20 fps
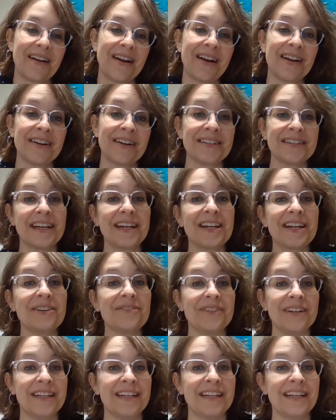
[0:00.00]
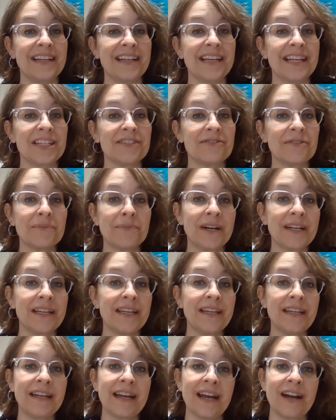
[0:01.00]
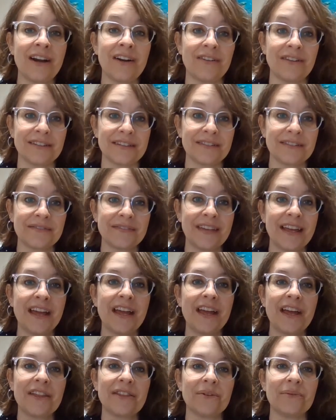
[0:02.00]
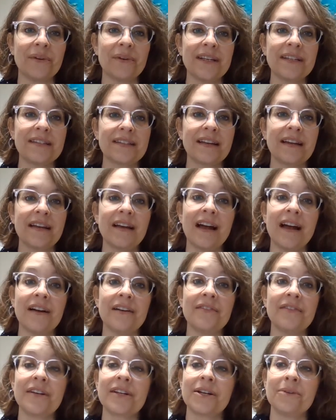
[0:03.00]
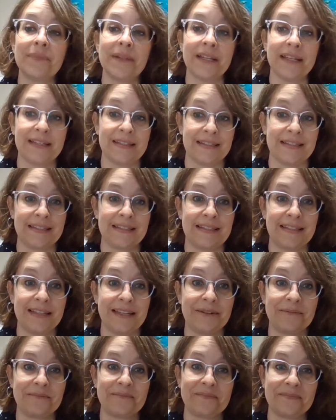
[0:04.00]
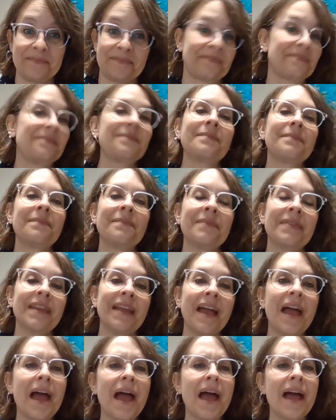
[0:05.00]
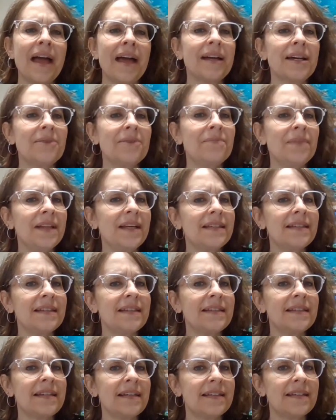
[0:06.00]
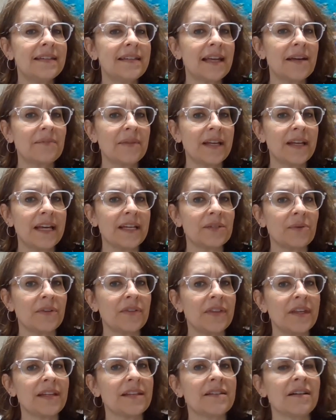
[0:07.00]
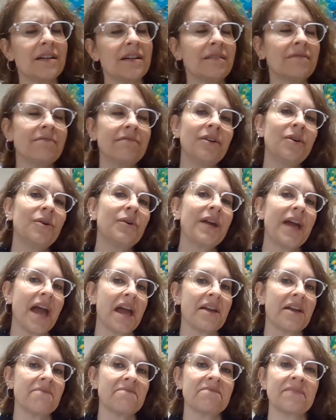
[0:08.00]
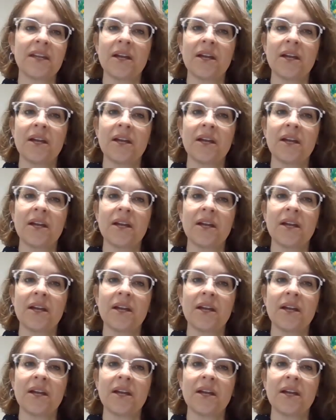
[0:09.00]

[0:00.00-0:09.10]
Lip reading: Our second reading is from Marquita Harold, The Risk of Complacency. Complacency is that place where things are okay,